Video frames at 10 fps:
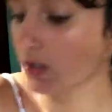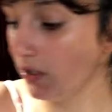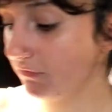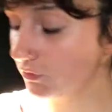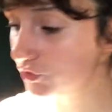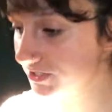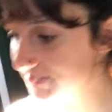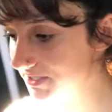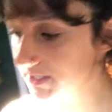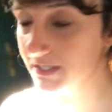If you
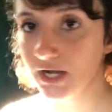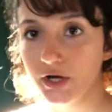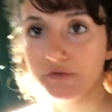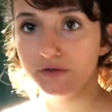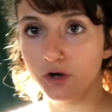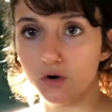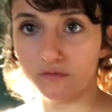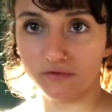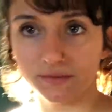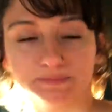just take it out of the
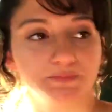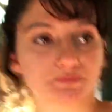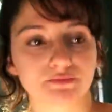oven